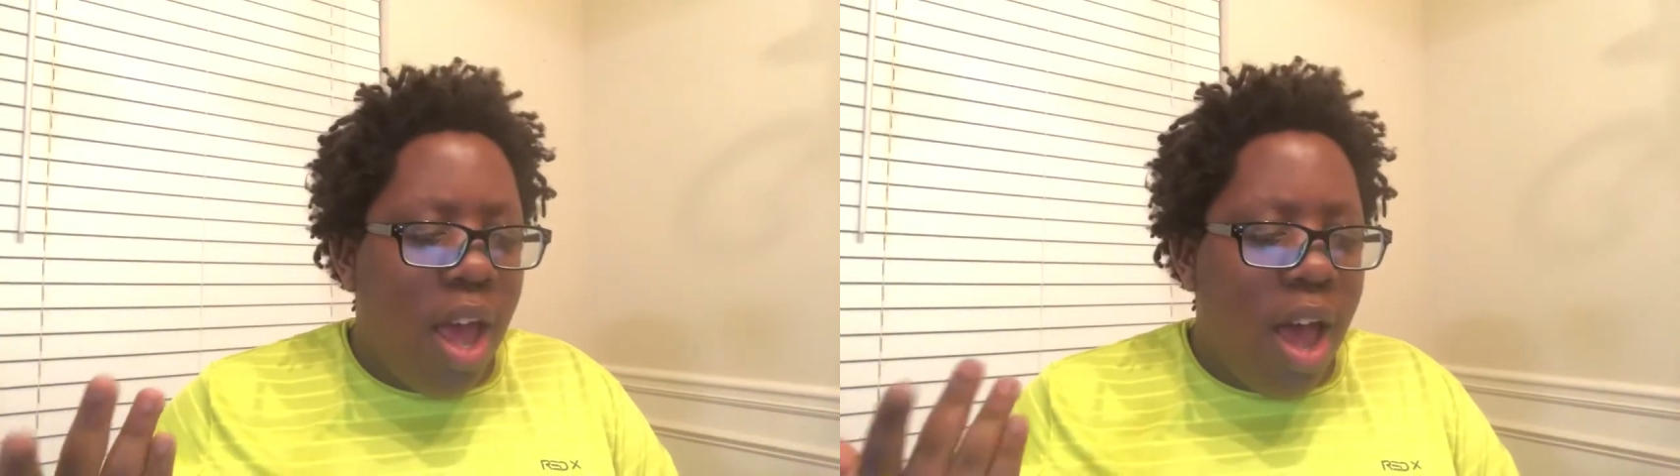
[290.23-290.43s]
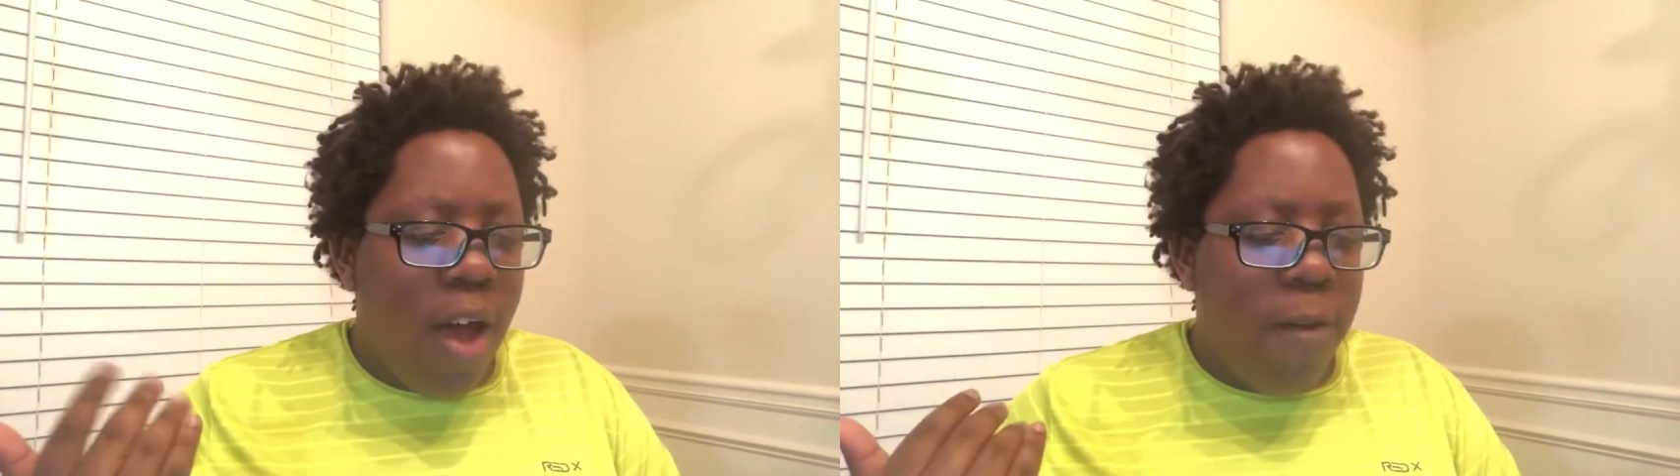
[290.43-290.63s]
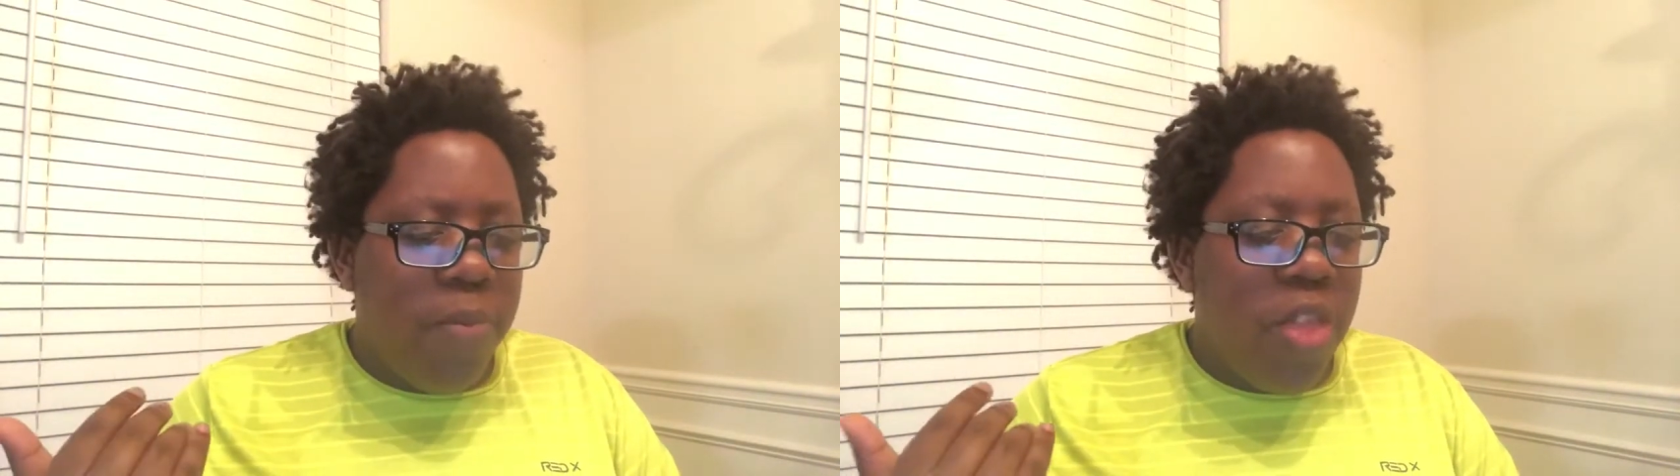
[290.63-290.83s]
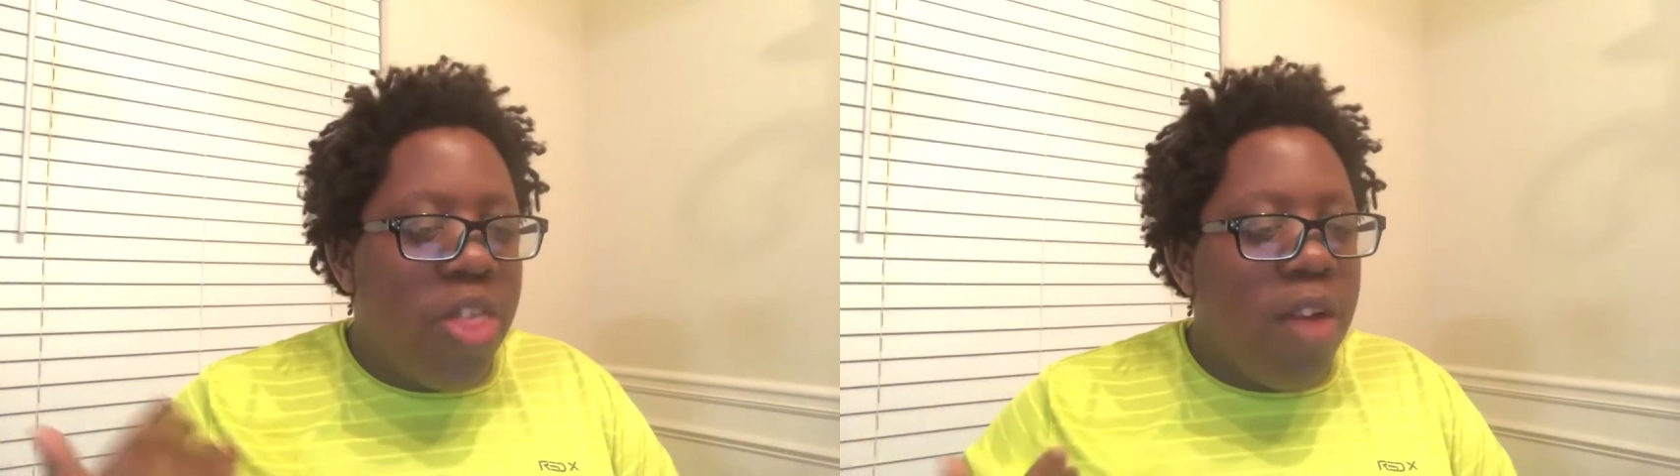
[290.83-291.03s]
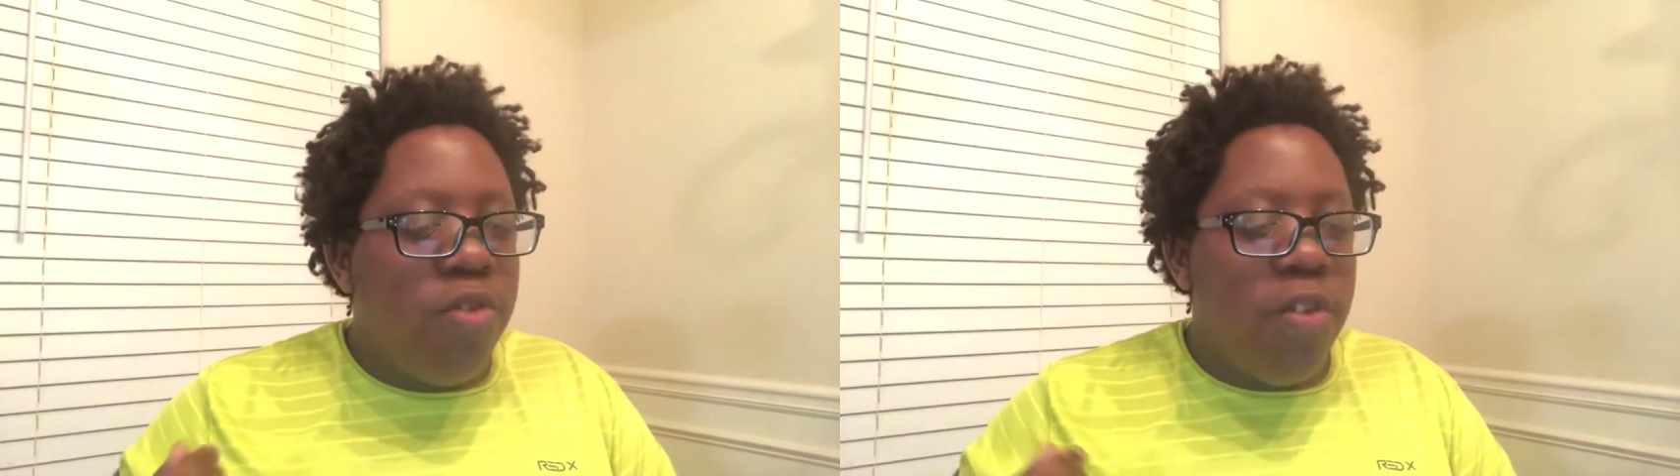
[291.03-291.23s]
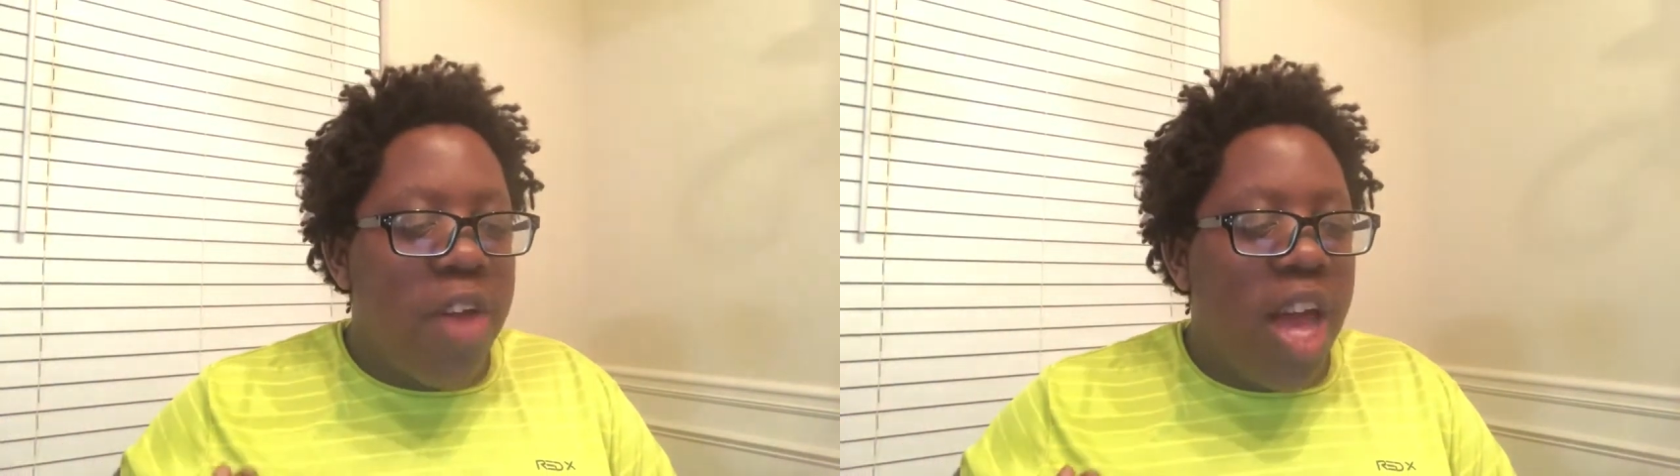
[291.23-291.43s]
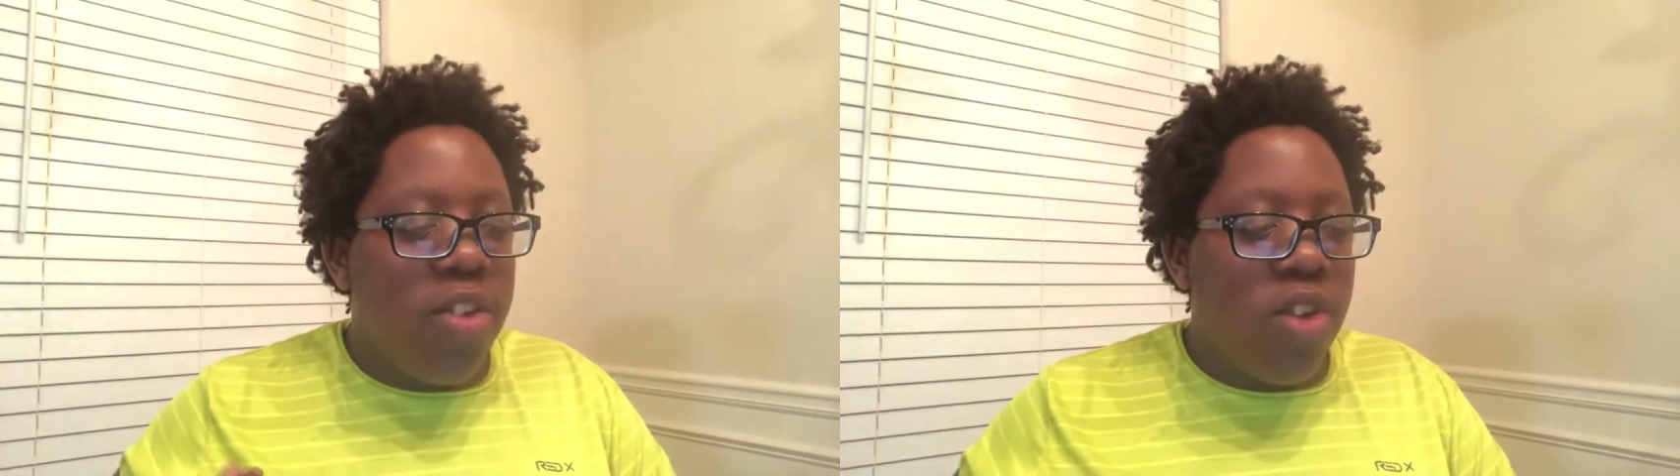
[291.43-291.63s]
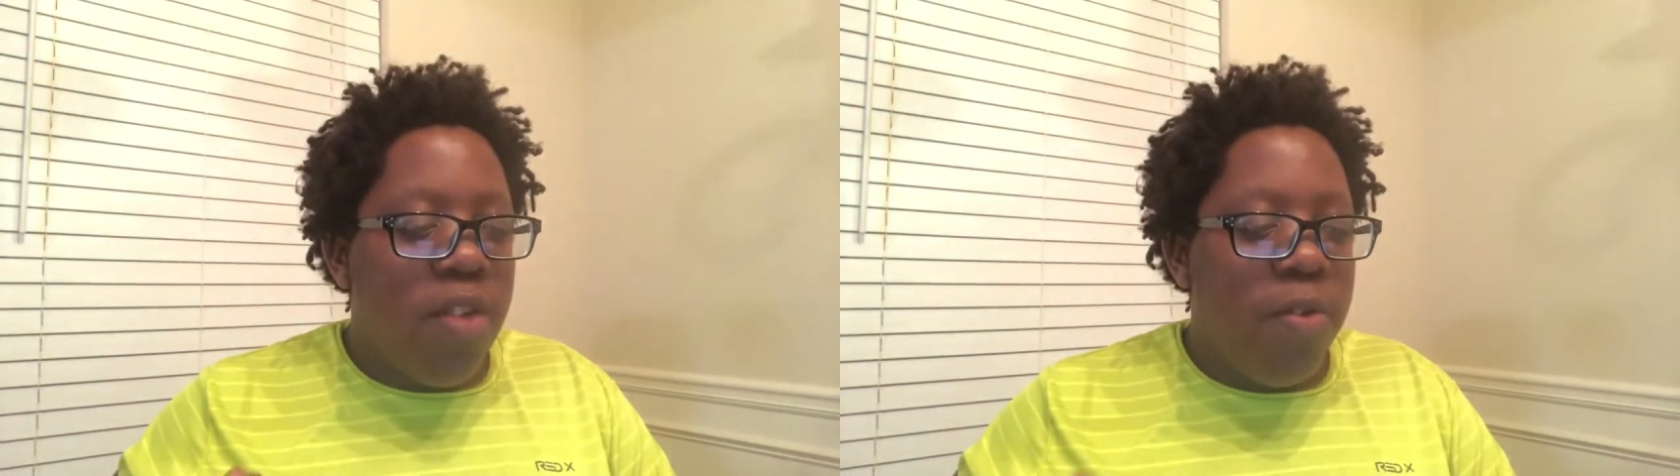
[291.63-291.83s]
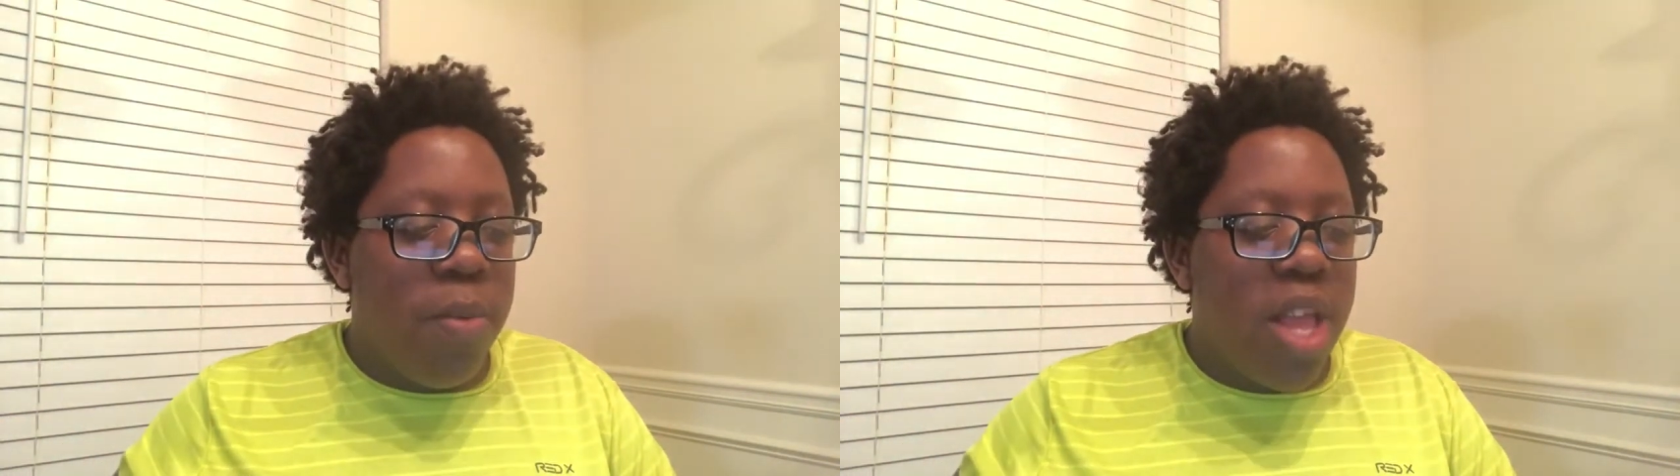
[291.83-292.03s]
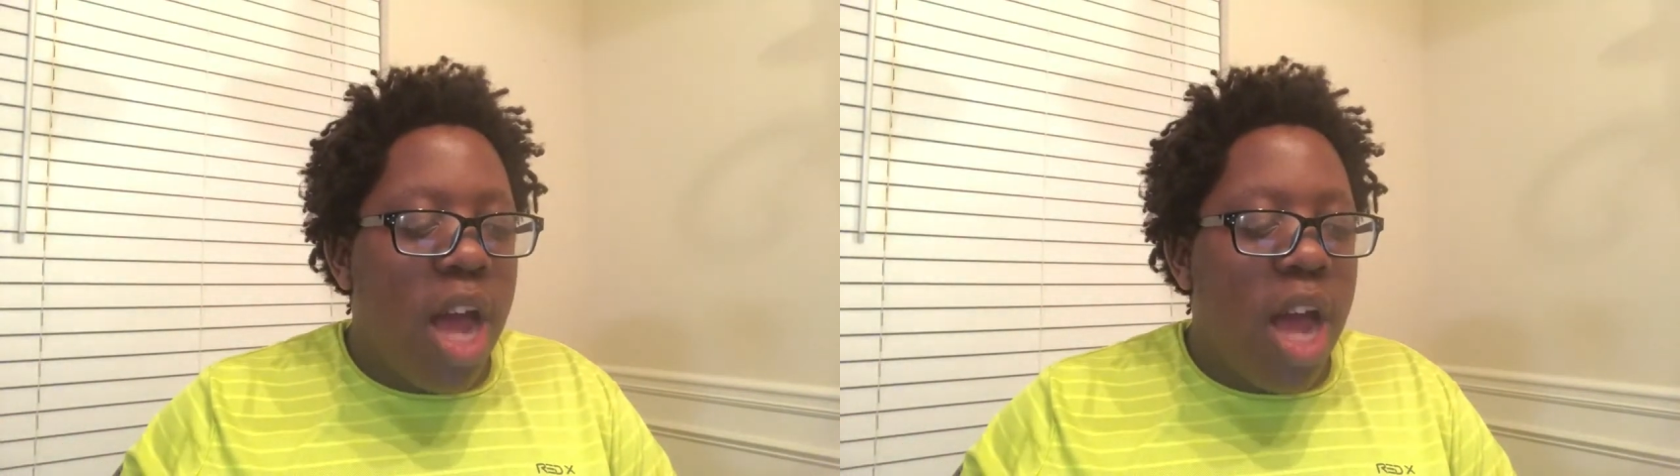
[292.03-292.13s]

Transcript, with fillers: um, the theft of handgun from an